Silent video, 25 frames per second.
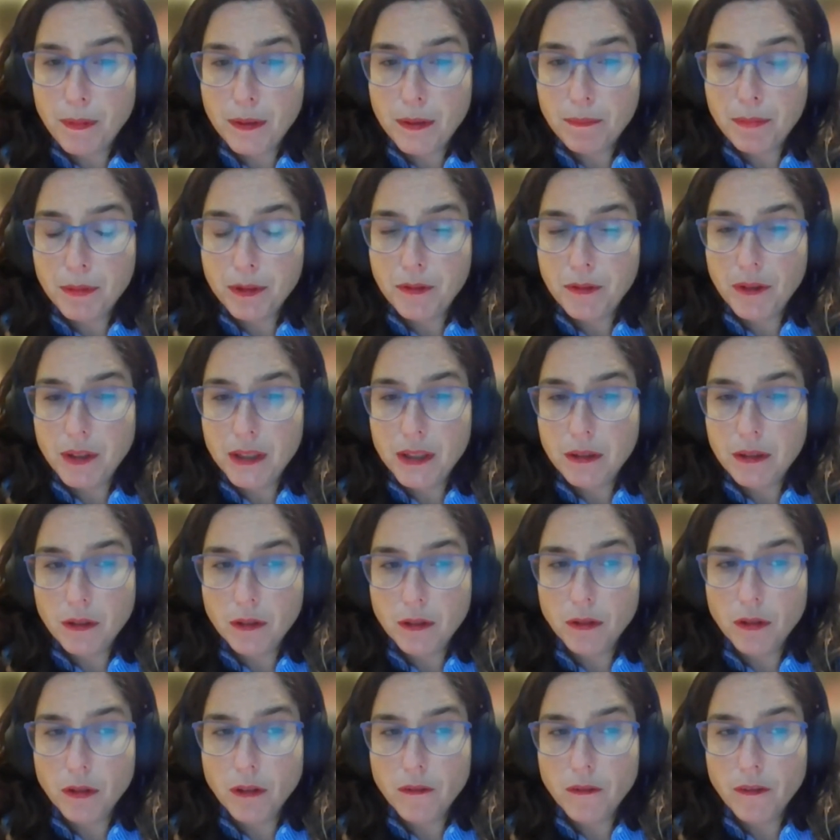
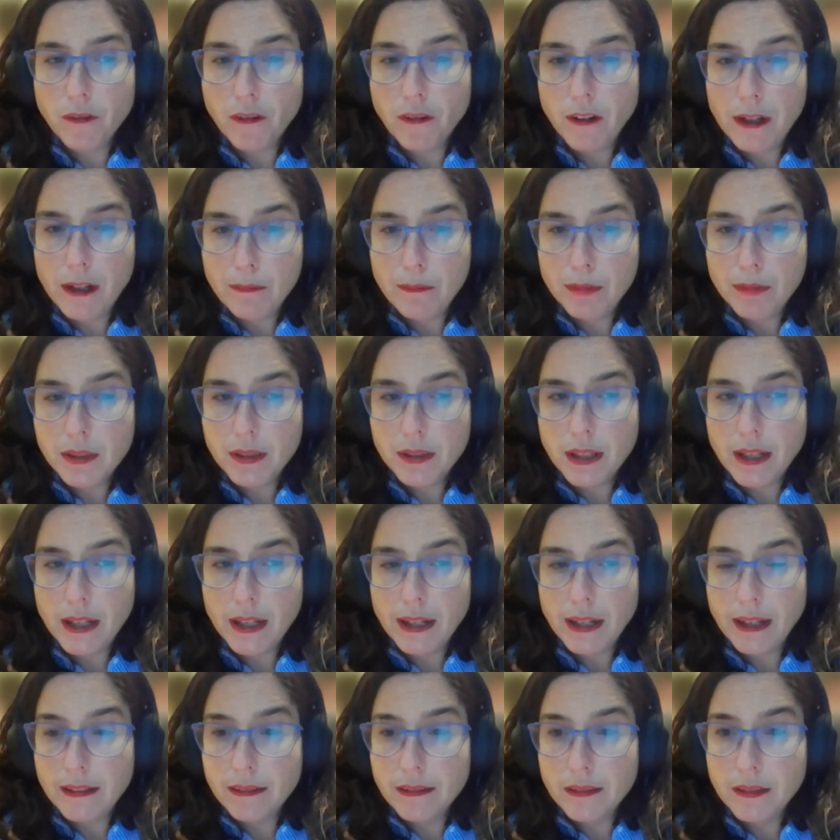perpetrators of crimes
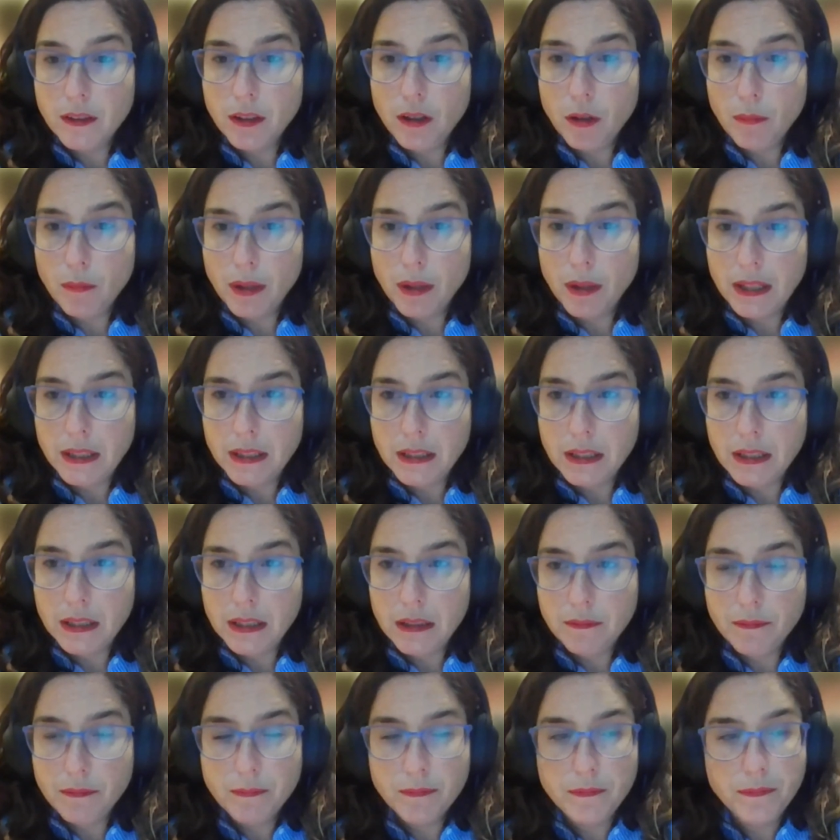against
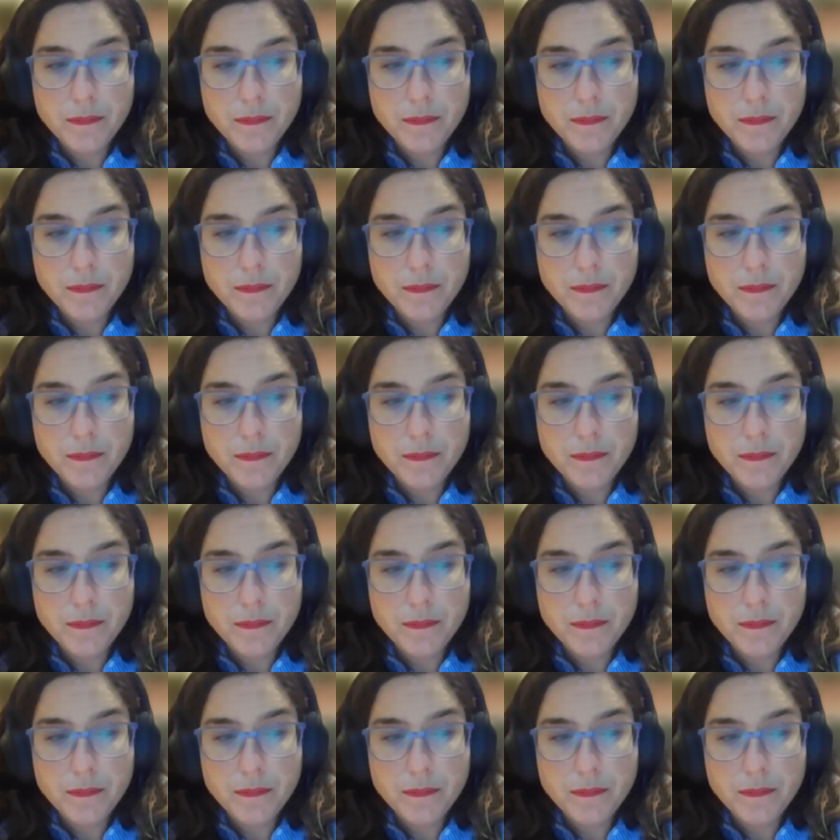humanity.